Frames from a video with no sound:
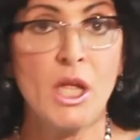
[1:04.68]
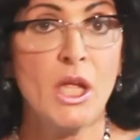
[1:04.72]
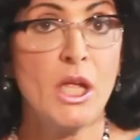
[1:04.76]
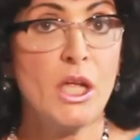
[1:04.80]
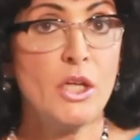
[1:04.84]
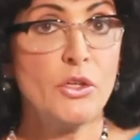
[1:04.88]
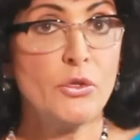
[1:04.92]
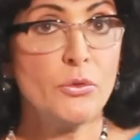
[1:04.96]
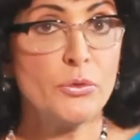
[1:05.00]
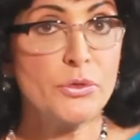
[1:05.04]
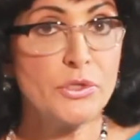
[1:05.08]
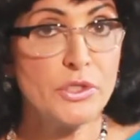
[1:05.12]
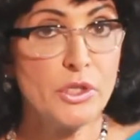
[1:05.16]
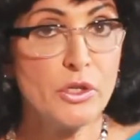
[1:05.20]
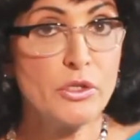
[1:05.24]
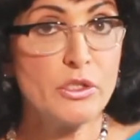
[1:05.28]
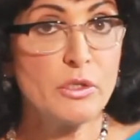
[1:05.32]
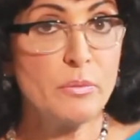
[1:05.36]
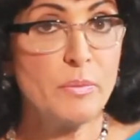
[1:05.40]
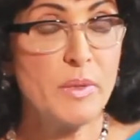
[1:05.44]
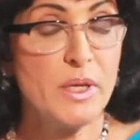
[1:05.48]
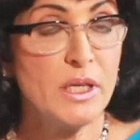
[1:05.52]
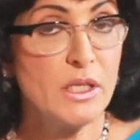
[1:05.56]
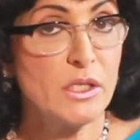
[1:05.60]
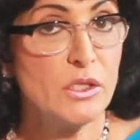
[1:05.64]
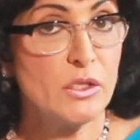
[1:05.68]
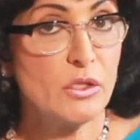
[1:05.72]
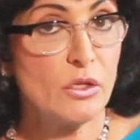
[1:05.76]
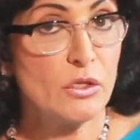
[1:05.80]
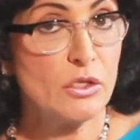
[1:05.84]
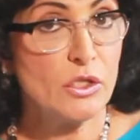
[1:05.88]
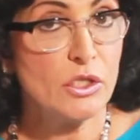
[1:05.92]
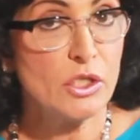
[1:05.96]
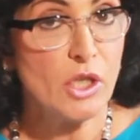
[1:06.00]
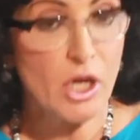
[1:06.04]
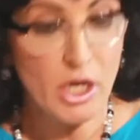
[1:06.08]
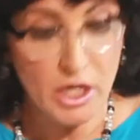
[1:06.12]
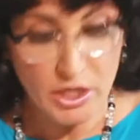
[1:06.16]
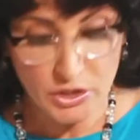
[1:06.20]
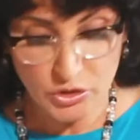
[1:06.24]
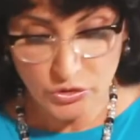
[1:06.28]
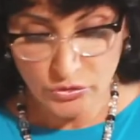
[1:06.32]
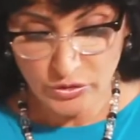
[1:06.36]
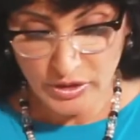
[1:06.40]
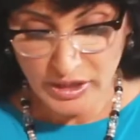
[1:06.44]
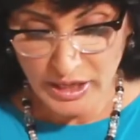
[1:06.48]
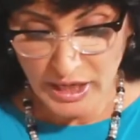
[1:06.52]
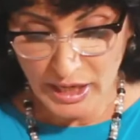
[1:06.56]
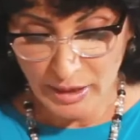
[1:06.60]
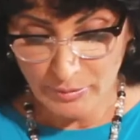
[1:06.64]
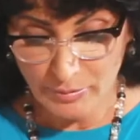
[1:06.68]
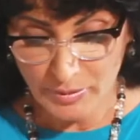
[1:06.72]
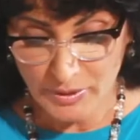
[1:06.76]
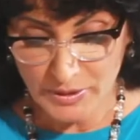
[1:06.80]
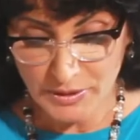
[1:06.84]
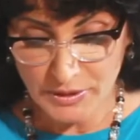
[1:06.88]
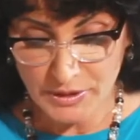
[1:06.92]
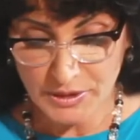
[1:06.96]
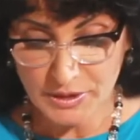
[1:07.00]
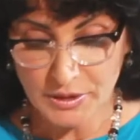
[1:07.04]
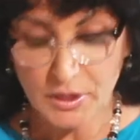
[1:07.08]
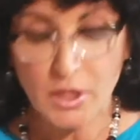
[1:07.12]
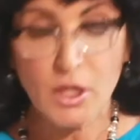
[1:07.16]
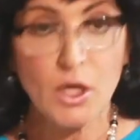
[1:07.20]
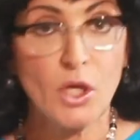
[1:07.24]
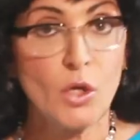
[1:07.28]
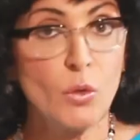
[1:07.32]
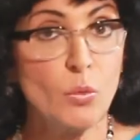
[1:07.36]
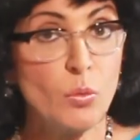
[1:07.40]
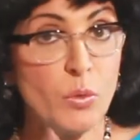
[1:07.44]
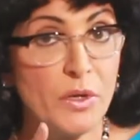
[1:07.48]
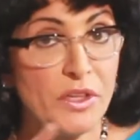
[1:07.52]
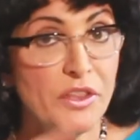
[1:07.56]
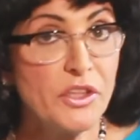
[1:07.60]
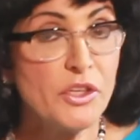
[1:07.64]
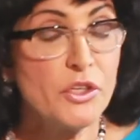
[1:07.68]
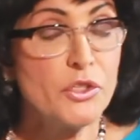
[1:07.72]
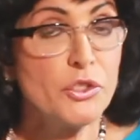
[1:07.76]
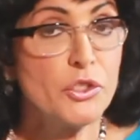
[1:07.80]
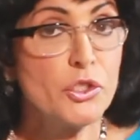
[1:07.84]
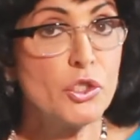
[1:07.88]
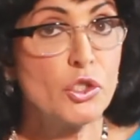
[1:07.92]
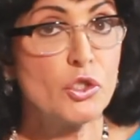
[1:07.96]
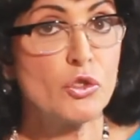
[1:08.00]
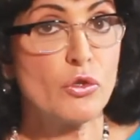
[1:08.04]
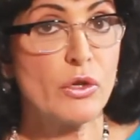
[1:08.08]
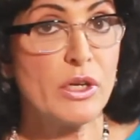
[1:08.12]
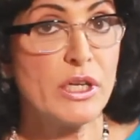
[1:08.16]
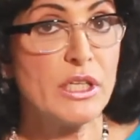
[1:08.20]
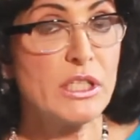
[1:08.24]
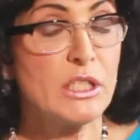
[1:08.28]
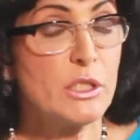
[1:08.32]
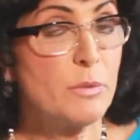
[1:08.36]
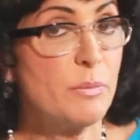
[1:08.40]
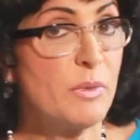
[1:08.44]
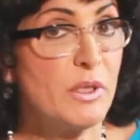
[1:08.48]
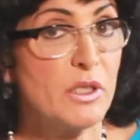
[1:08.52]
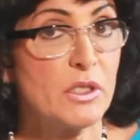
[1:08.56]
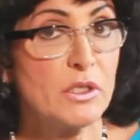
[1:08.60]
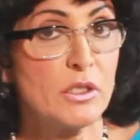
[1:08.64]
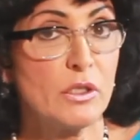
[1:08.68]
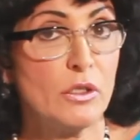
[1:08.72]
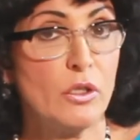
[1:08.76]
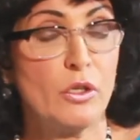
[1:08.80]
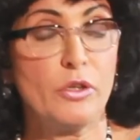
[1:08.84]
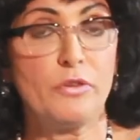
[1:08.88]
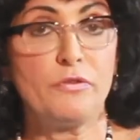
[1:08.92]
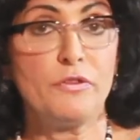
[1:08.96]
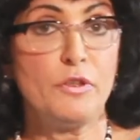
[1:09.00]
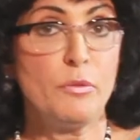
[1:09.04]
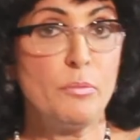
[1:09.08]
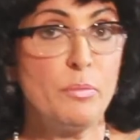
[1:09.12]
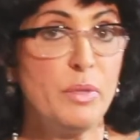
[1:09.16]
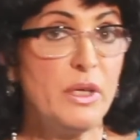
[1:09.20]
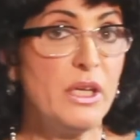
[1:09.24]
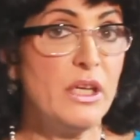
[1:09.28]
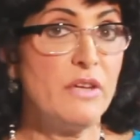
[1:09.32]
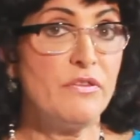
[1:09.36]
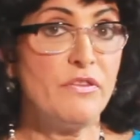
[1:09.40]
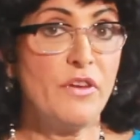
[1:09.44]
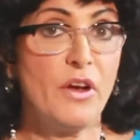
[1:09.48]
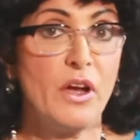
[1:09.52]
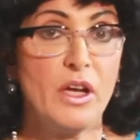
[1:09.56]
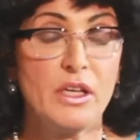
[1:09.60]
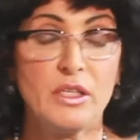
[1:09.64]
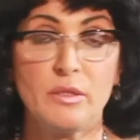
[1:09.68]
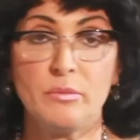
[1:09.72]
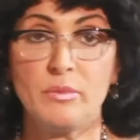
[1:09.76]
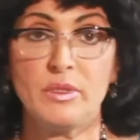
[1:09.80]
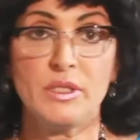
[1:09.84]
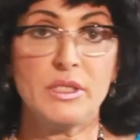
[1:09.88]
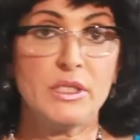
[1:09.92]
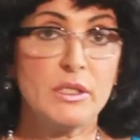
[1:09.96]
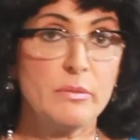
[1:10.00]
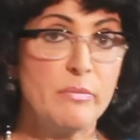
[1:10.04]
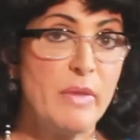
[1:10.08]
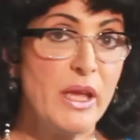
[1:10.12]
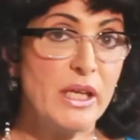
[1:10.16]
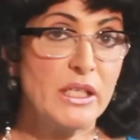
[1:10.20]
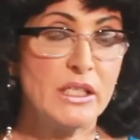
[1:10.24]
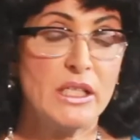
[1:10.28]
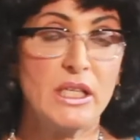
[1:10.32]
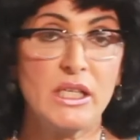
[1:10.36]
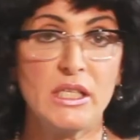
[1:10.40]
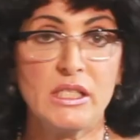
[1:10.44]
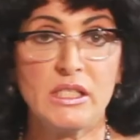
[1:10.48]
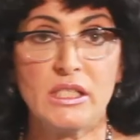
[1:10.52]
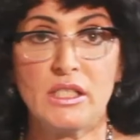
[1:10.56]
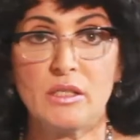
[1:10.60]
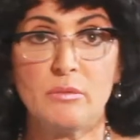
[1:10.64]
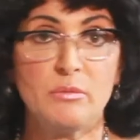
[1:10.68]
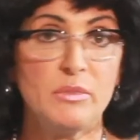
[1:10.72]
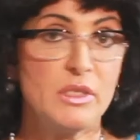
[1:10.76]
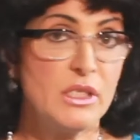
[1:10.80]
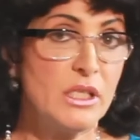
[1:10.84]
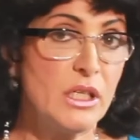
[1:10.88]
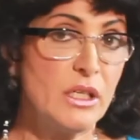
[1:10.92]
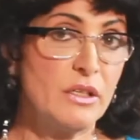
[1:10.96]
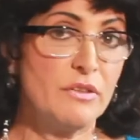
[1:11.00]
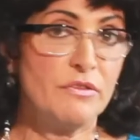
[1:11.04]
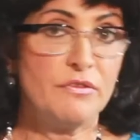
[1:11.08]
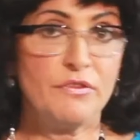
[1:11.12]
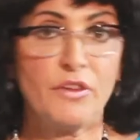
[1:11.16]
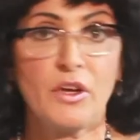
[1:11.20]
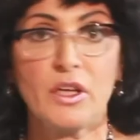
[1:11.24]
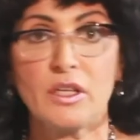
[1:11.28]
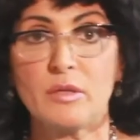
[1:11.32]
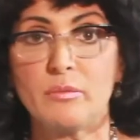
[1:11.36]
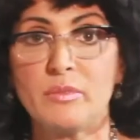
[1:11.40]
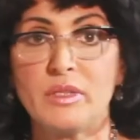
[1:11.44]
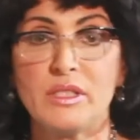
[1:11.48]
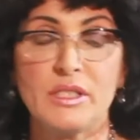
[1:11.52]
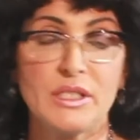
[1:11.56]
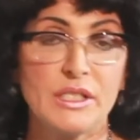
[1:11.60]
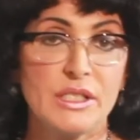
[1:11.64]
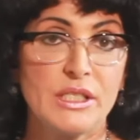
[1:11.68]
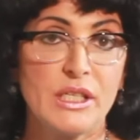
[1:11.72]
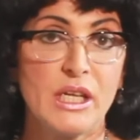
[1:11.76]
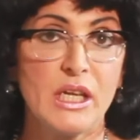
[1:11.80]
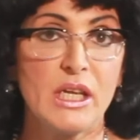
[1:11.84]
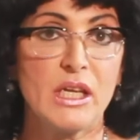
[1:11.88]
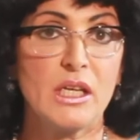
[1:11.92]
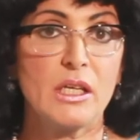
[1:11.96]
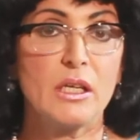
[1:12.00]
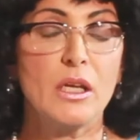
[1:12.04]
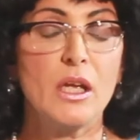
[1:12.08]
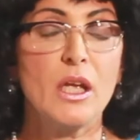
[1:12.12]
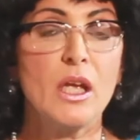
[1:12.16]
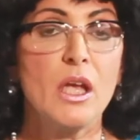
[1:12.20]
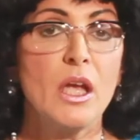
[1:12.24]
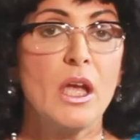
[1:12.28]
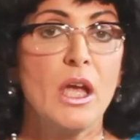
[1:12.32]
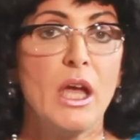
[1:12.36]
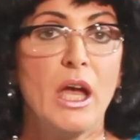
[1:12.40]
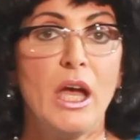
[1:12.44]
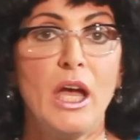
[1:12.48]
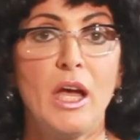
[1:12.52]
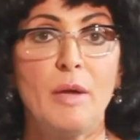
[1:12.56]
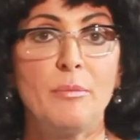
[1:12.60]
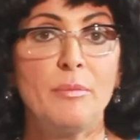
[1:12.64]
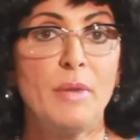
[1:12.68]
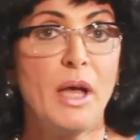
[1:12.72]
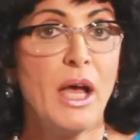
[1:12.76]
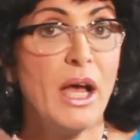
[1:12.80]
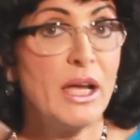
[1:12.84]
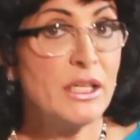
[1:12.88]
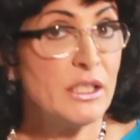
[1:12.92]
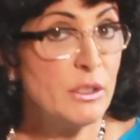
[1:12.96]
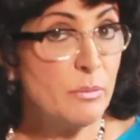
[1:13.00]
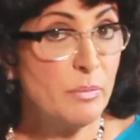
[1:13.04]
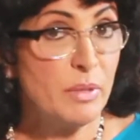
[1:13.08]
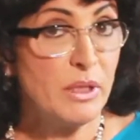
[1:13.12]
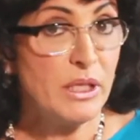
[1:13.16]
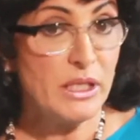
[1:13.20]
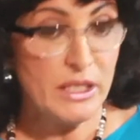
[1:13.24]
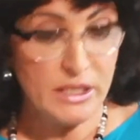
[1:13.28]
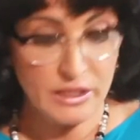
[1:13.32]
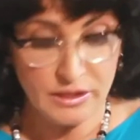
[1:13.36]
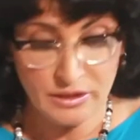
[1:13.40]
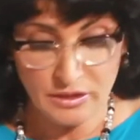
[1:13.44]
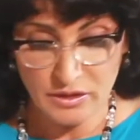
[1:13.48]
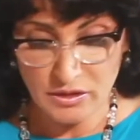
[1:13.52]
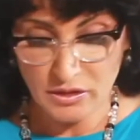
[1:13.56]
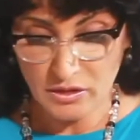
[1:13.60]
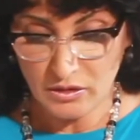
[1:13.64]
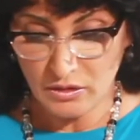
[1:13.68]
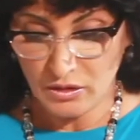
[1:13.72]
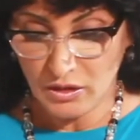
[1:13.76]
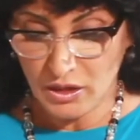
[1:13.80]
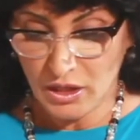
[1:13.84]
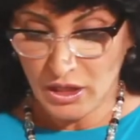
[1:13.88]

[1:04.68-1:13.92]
It also depends on dietary habits, whether you're stressed, because a lot of your B vitamins, magnesium, zinc, vitamin C are depleted.